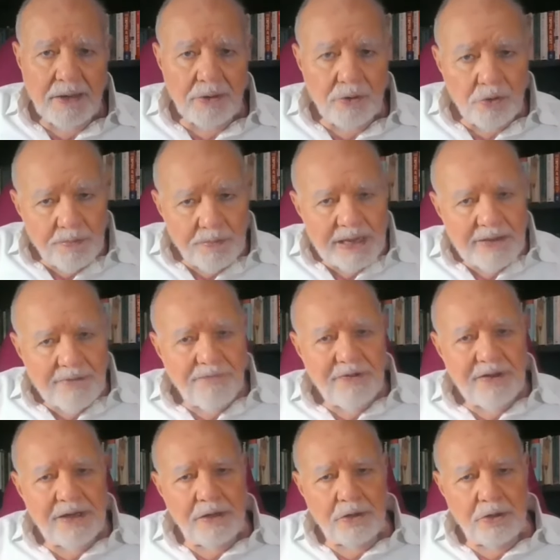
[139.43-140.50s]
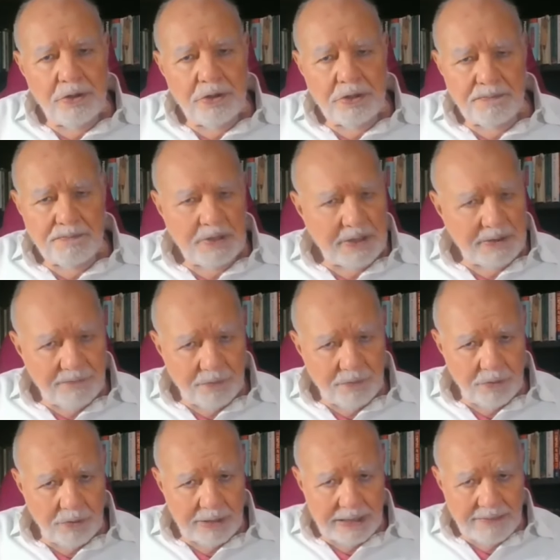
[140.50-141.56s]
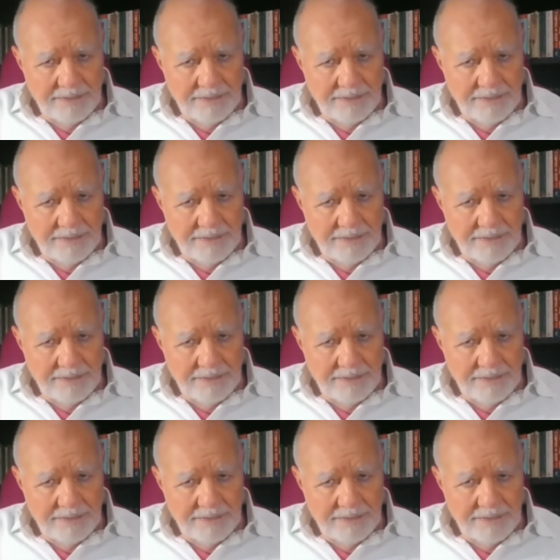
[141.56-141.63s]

you may feel good, but if all